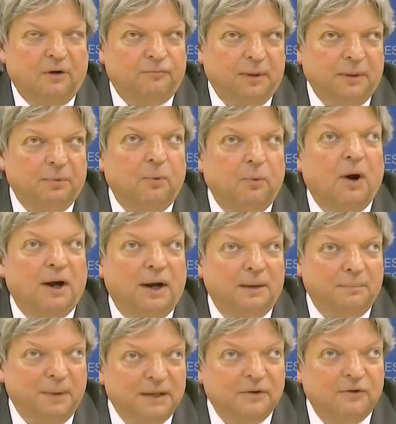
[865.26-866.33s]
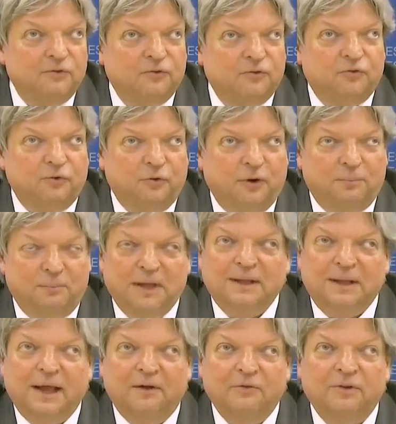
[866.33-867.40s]
of people who are admitted to a
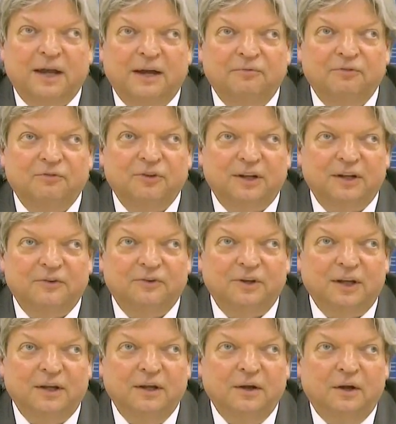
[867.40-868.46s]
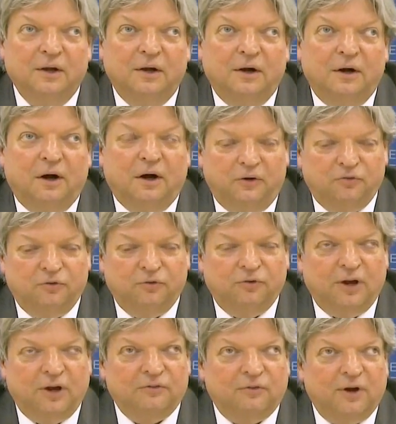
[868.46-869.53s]
mental health care facility, or
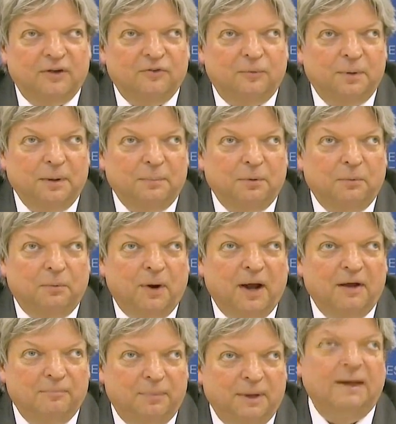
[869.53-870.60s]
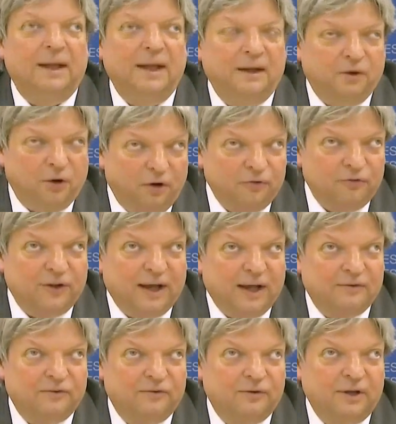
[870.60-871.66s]
suicide rates of people who have been in
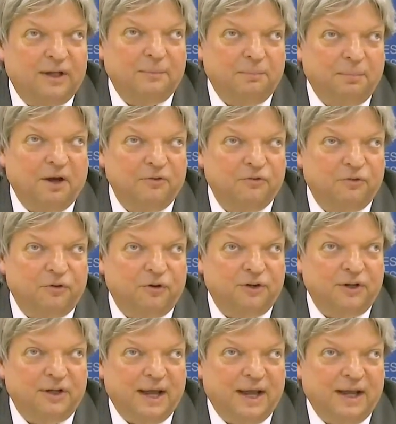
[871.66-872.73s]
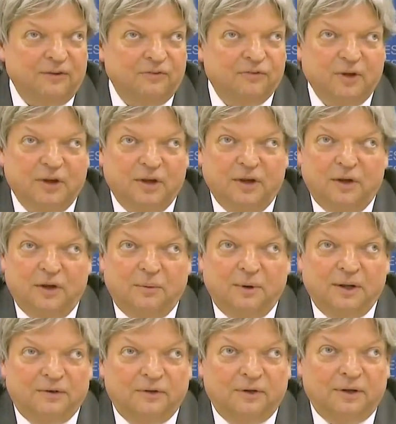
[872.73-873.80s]
contact in the past 30 days
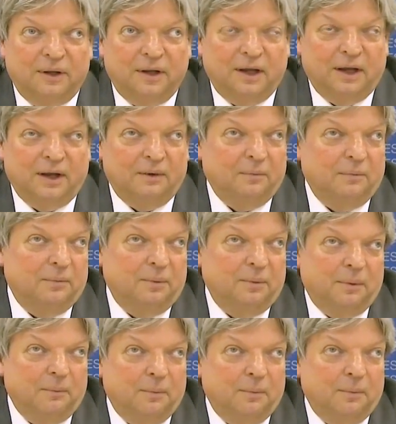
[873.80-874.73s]
with a